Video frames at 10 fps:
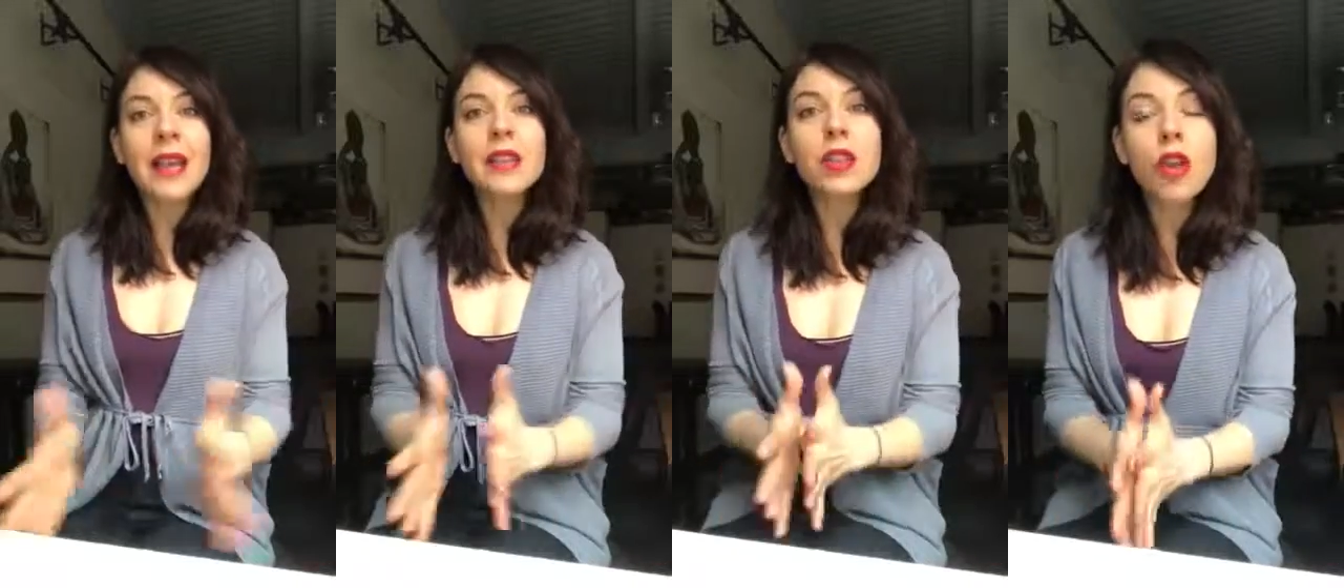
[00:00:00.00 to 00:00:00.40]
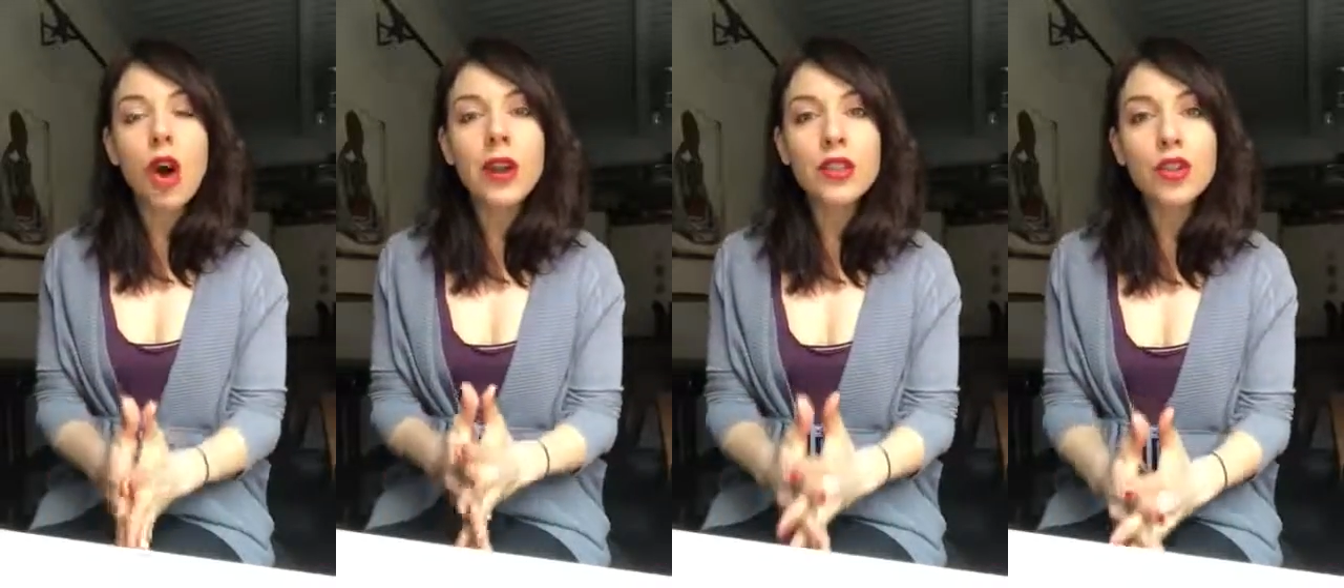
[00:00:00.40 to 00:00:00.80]
as
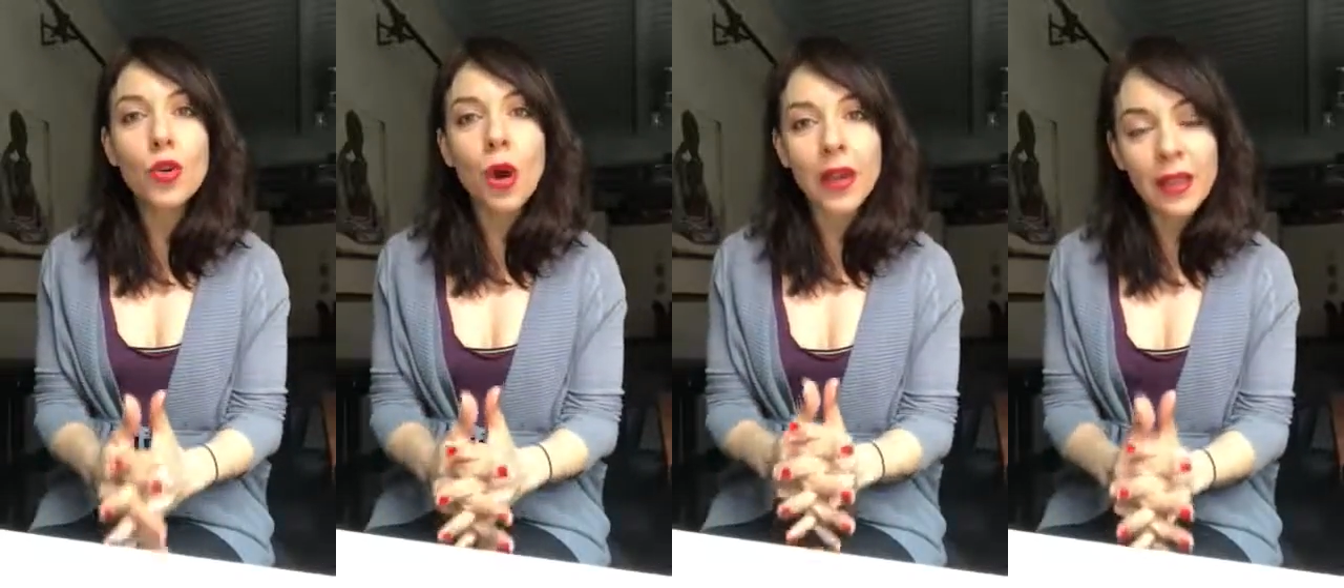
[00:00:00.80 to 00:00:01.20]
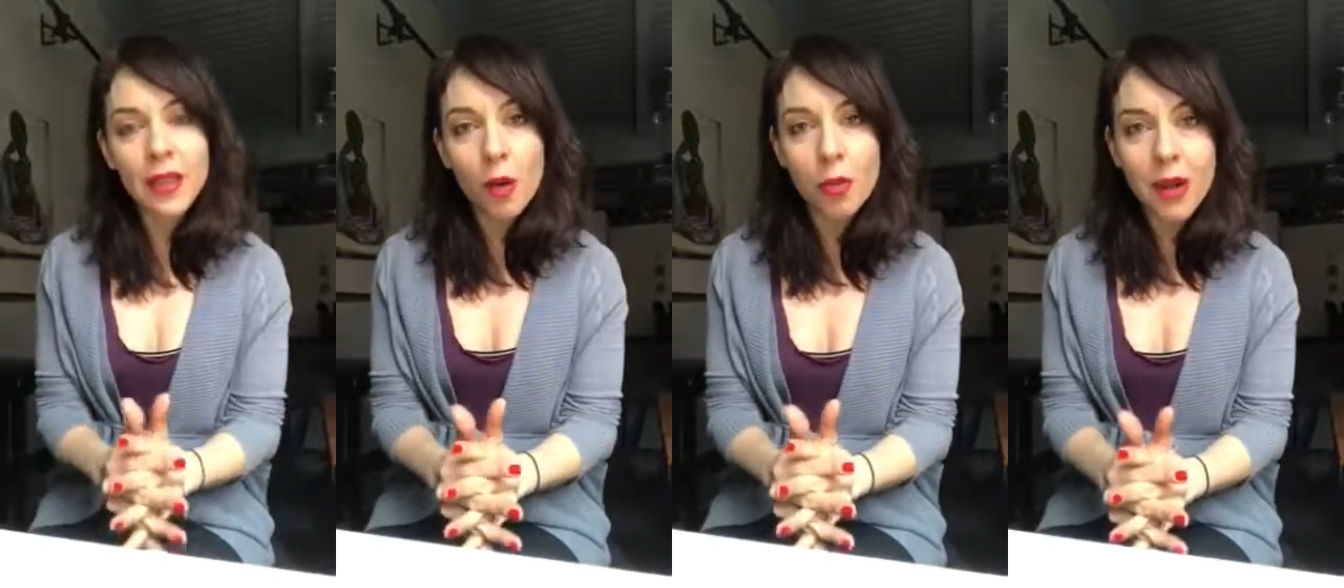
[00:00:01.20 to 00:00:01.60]
long as you are in
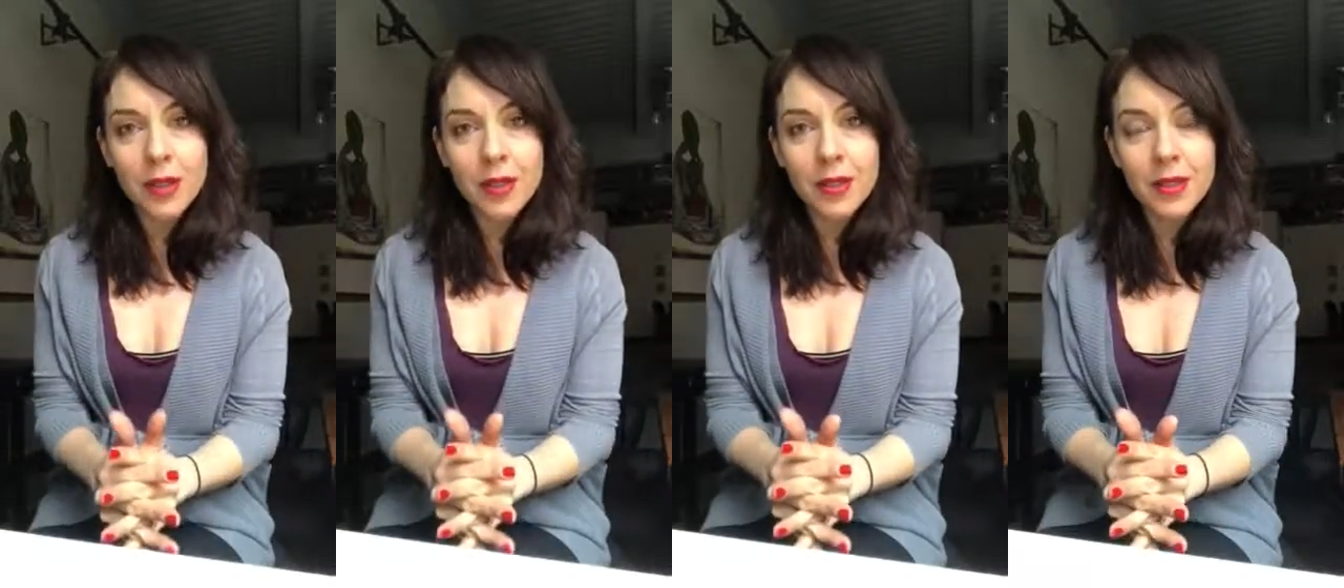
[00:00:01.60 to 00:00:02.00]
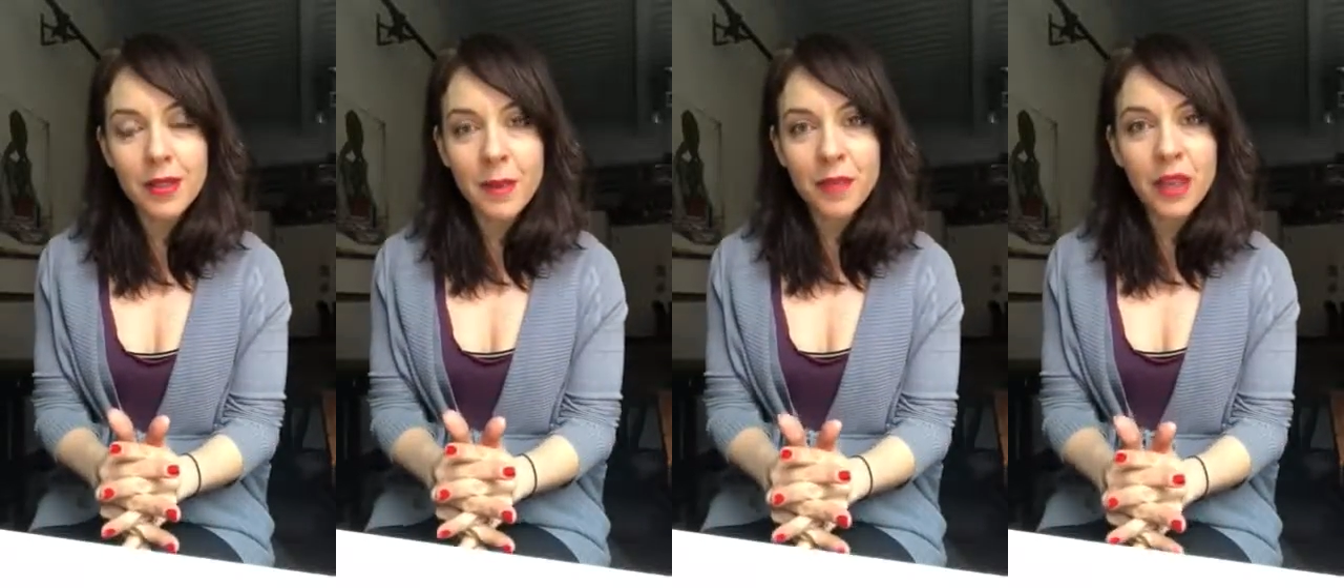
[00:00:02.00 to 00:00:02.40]
their presence,
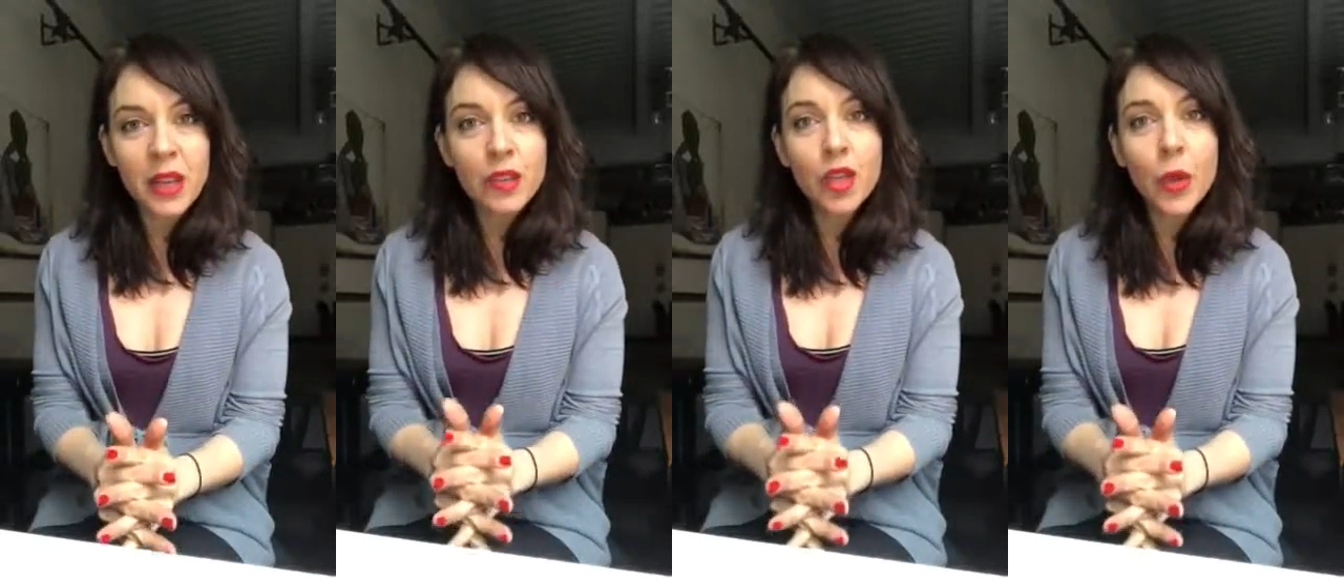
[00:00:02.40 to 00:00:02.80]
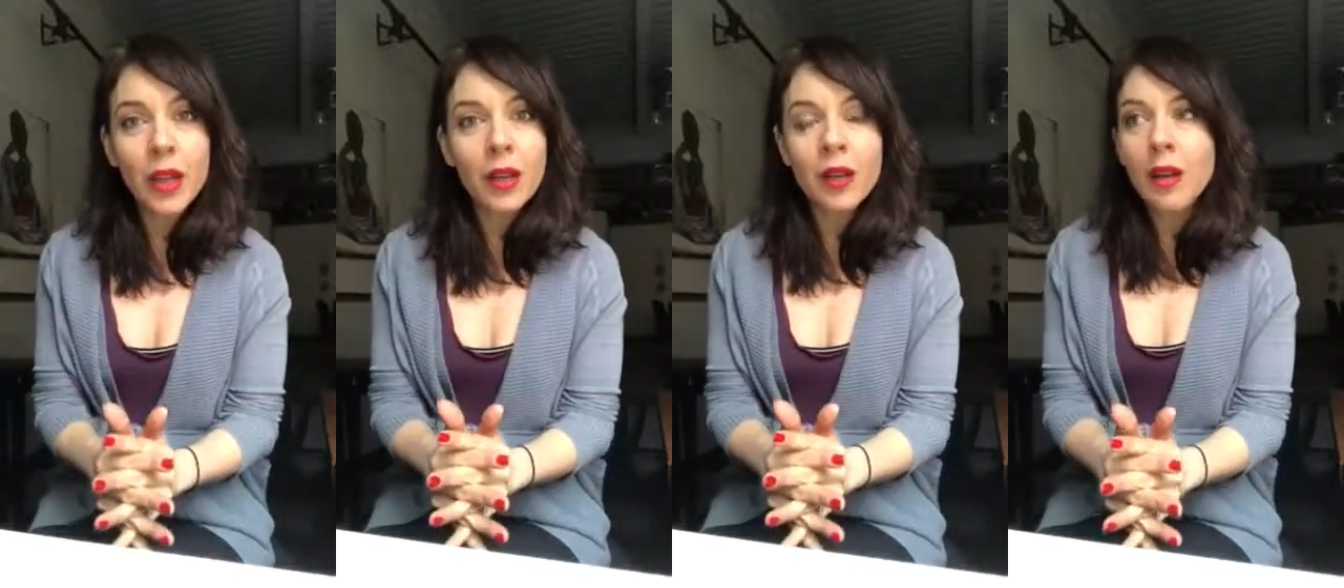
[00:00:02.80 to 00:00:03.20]

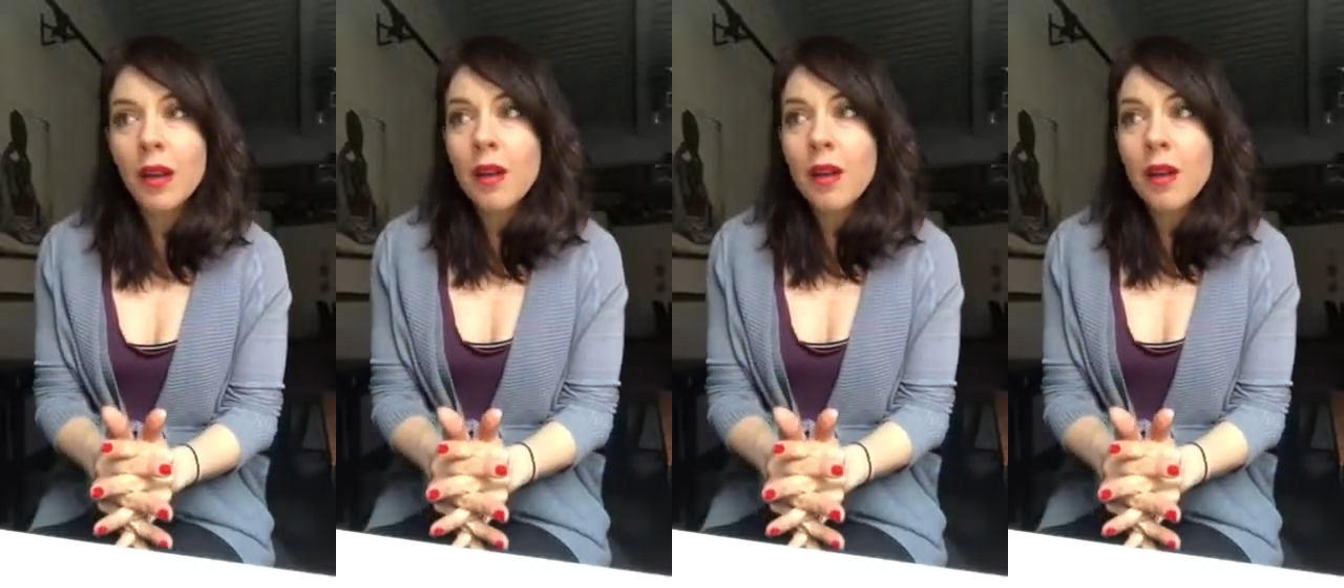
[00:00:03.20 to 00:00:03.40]
doing